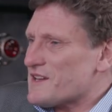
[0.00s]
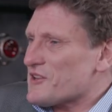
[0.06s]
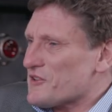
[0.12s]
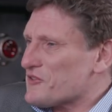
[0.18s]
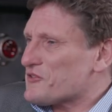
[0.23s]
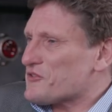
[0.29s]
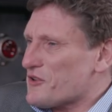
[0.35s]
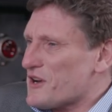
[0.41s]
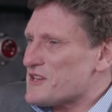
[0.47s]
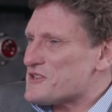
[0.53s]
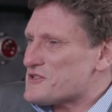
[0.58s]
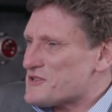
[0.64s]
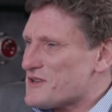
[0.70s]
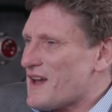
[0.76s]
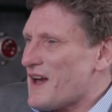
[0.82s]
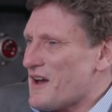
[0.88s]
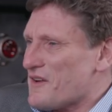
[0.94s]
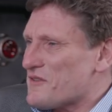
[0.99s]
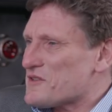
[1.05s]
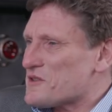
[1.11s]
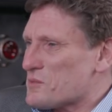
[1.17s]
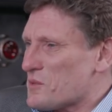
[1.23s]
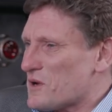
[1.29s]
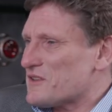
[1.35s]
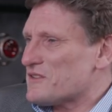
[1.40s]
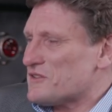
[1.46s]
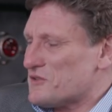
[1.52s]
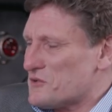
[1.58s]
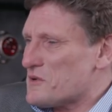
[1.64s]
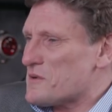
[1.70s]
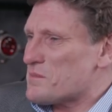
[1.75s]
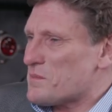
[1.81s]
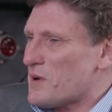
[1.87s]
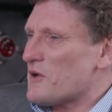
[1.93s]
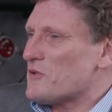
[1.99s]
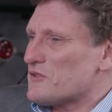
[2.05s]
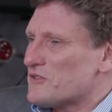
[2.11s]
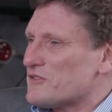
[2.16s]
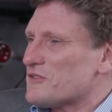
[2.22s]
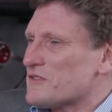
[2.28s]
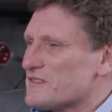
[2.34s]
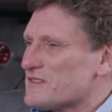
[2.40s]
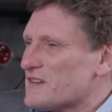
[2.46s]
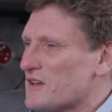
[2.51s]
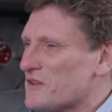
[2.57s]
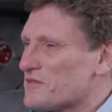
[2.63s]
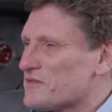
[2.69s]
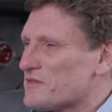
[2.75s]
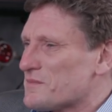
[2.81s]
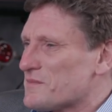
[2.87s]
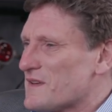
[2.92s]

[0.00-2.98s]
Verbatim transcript: constraints you have are the ones you impose yourself.